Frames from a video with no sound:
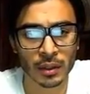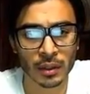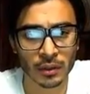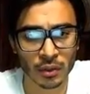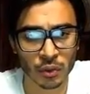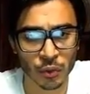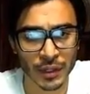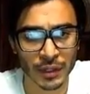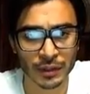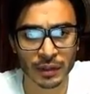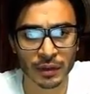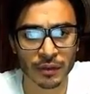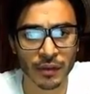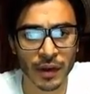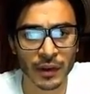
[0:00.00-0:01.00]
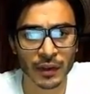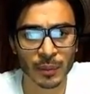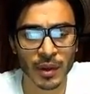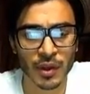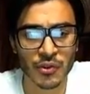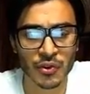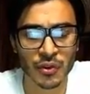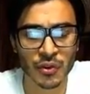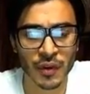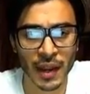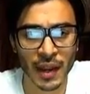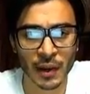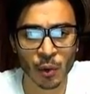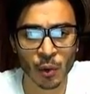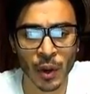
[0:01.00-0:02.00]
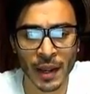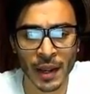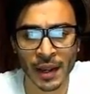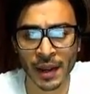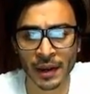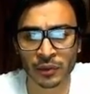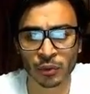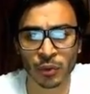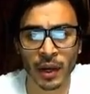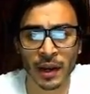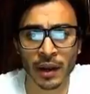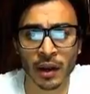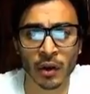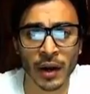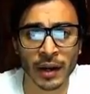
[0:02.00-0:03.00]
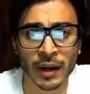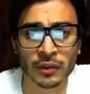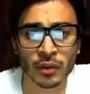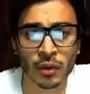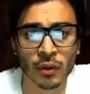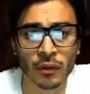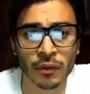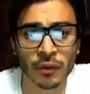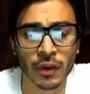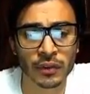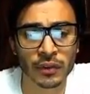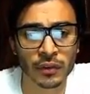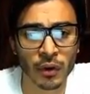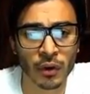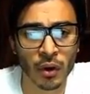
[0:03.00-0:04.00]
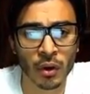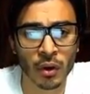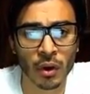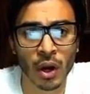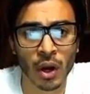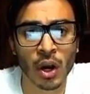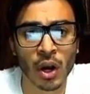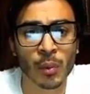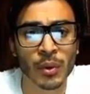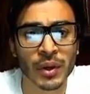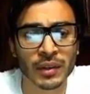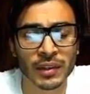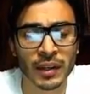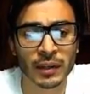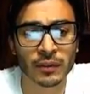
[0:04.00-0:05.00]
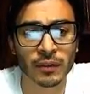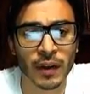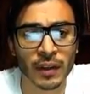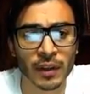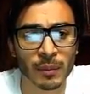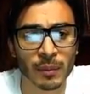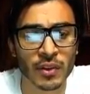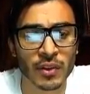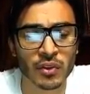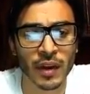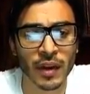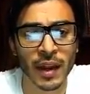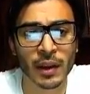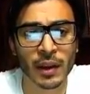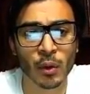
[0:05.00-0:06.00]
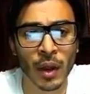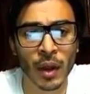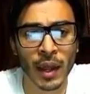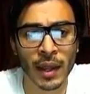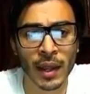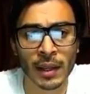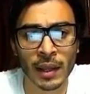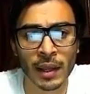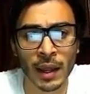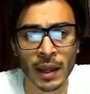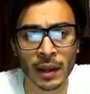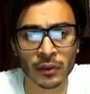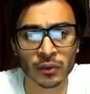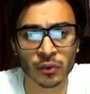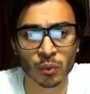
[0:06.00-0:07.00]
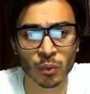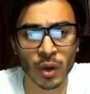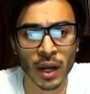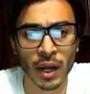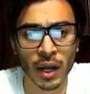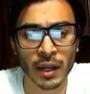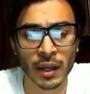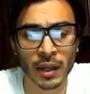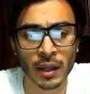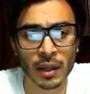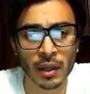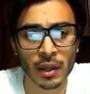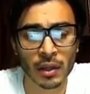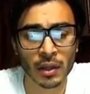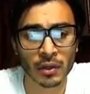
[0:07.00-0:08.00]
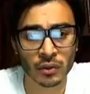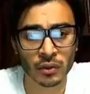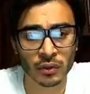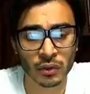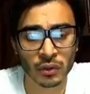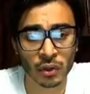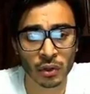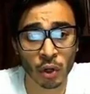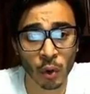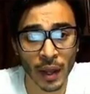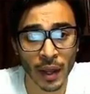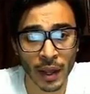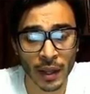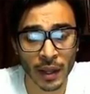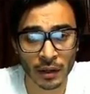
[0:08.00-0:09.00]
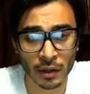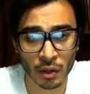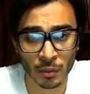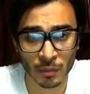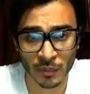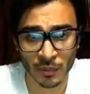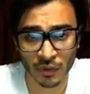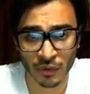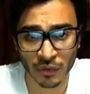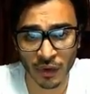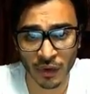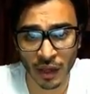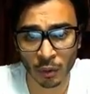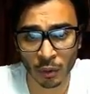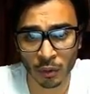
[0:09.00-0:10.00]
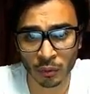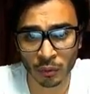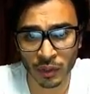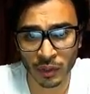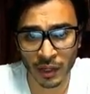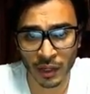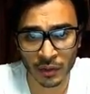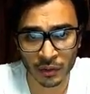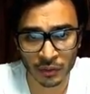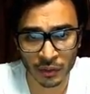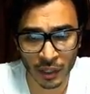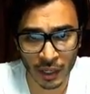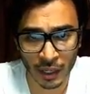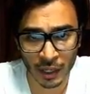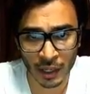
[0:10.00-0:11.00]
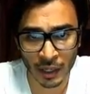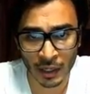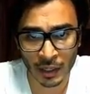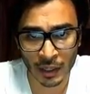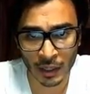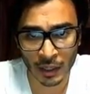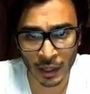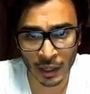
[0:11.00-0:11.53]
degrees. Find the measure of angle AXY. All right, so first of all, when it says find the measure of angle AXY, just go ahead and follow those letters A,